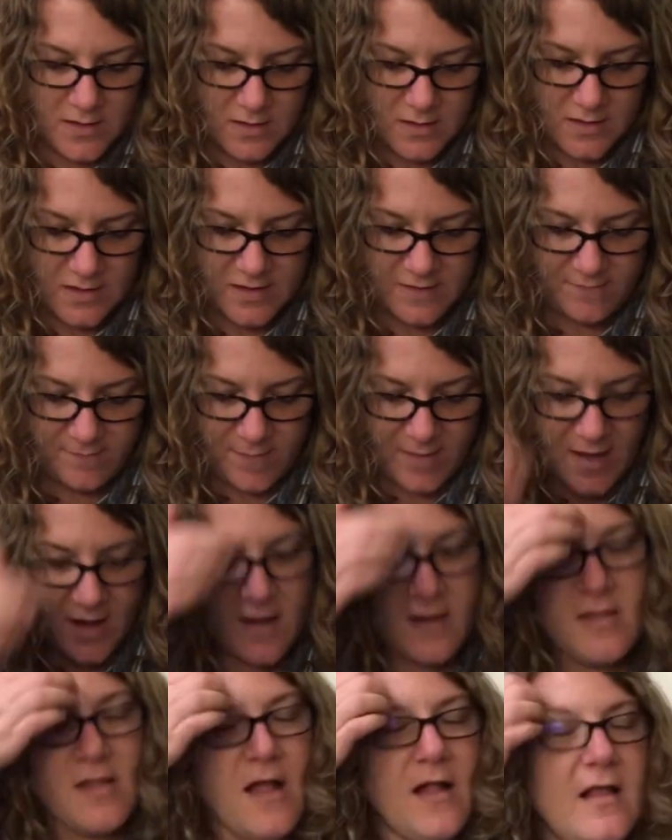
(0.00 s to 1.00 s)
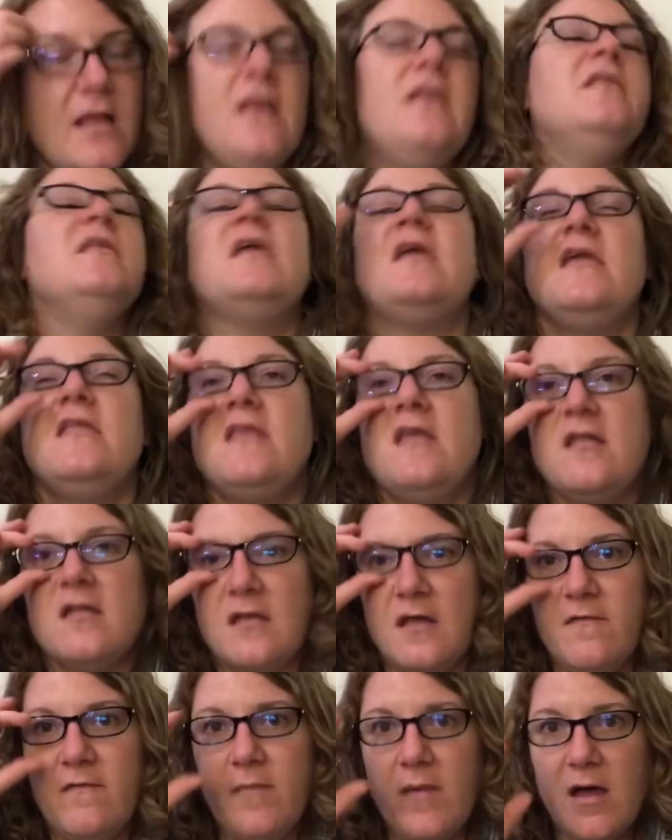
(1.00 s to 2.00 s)
gift bags. I didn't need these
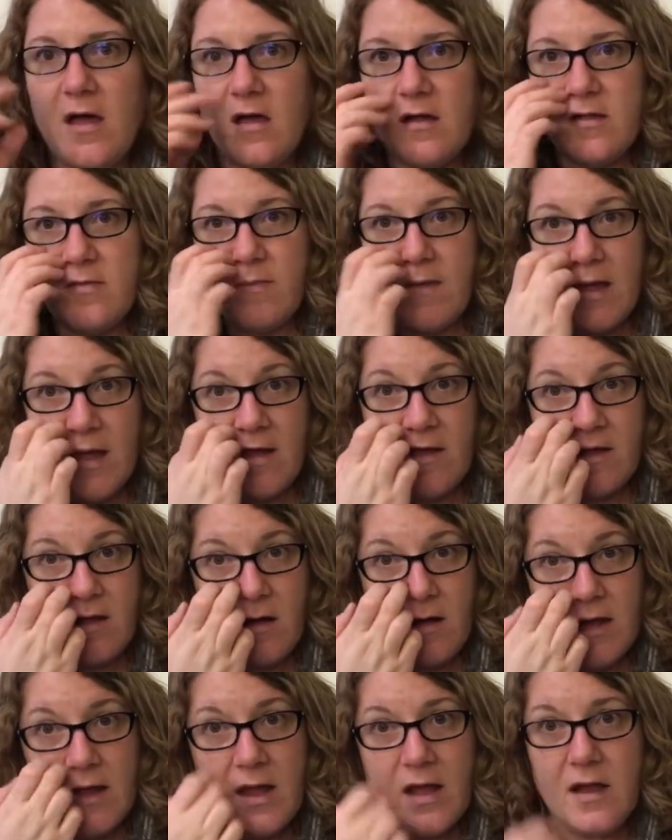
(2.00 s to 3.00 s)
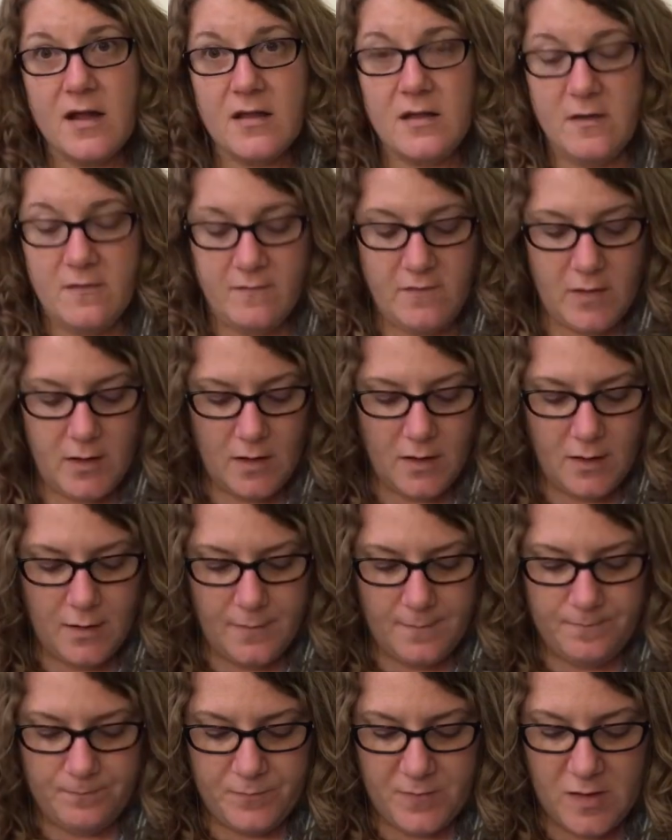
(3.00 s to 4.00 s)
gift bags, but I got kind of
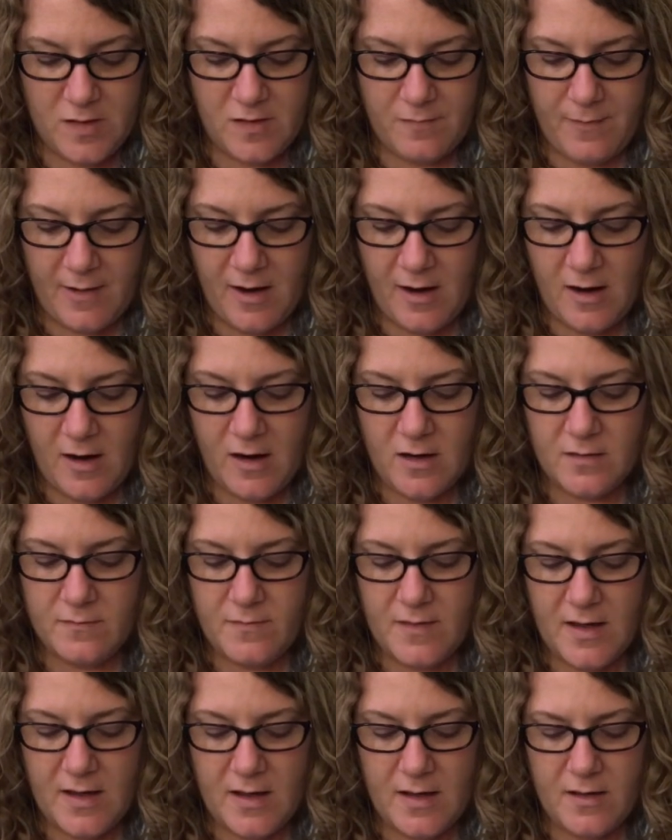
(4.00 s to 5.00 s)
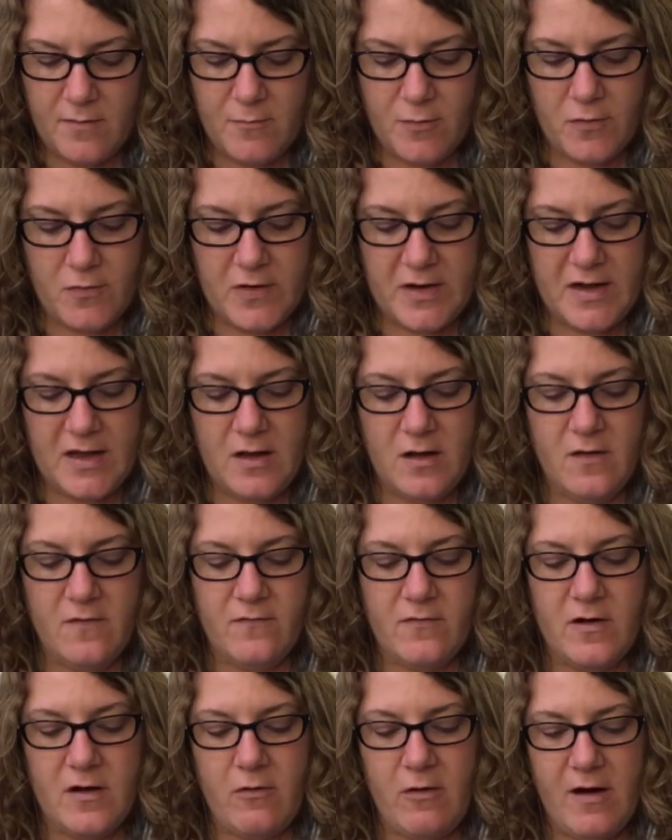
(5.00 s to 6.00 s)
um, inspired by Marie
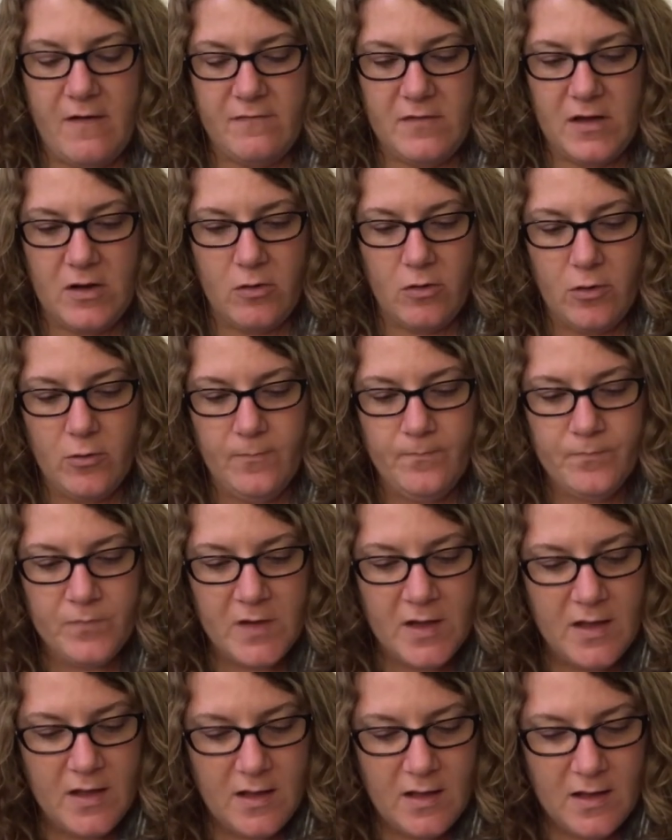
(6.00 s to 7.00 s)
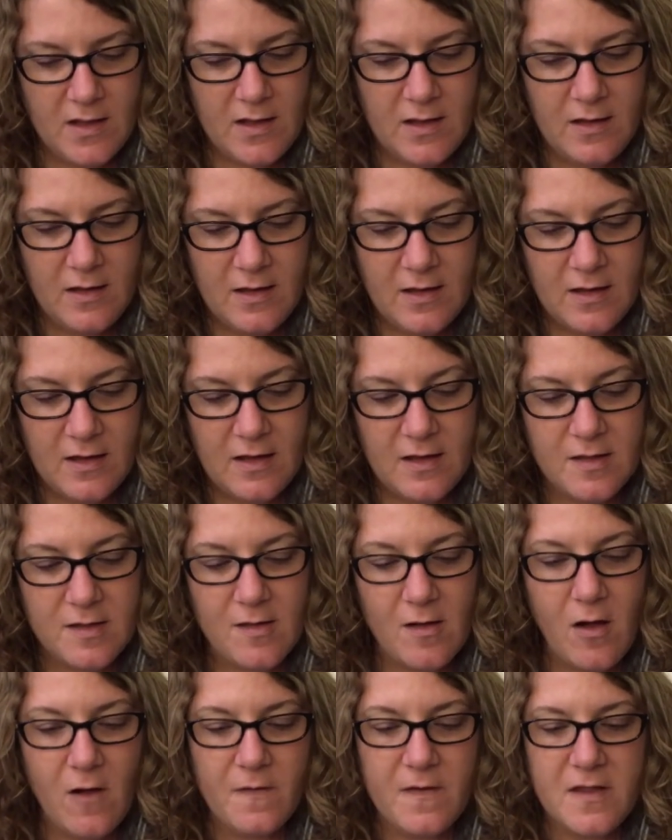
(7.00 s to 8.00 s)
over at Crafty Girl and
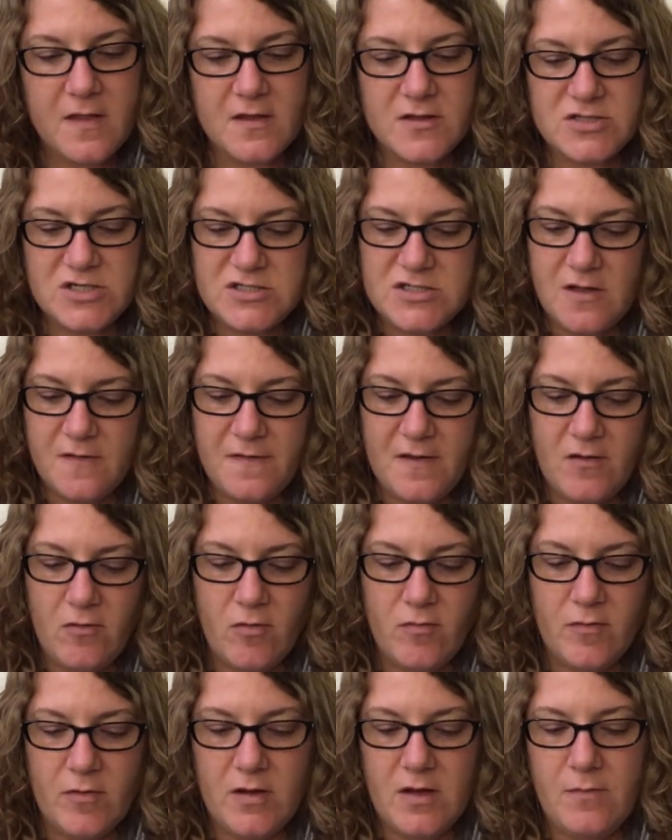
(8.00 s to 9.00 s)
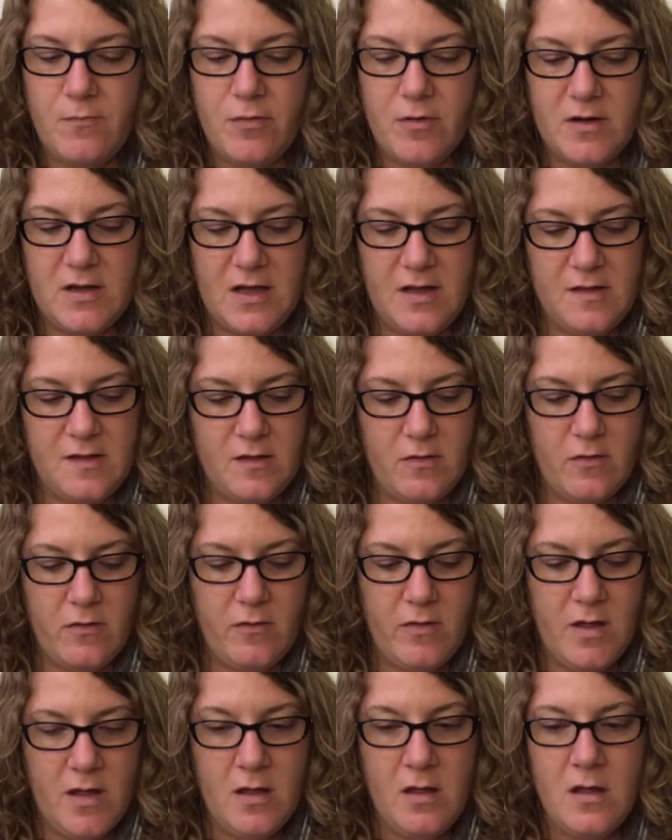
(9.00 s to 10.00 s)
saw these and just thought they were really pretty, so
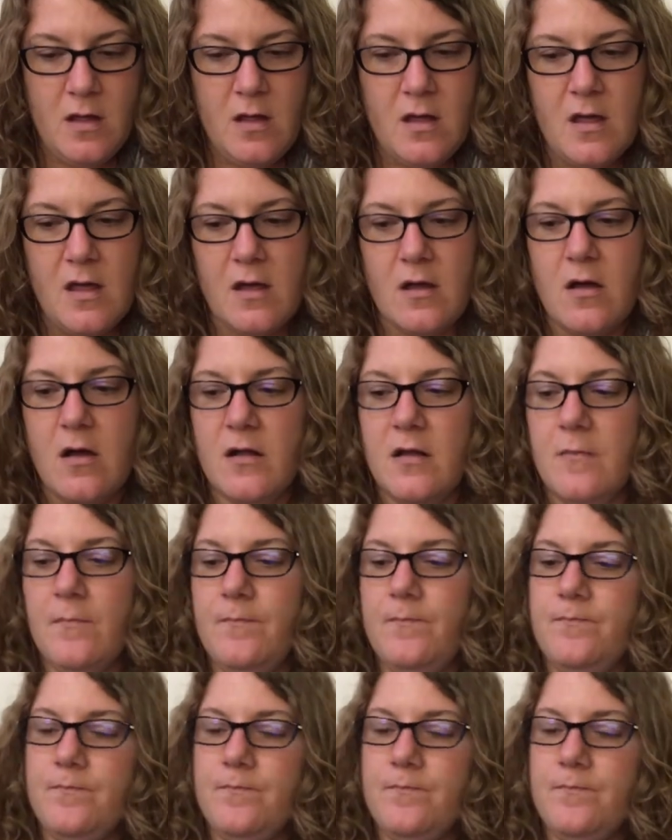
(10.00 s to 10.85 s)
I got them.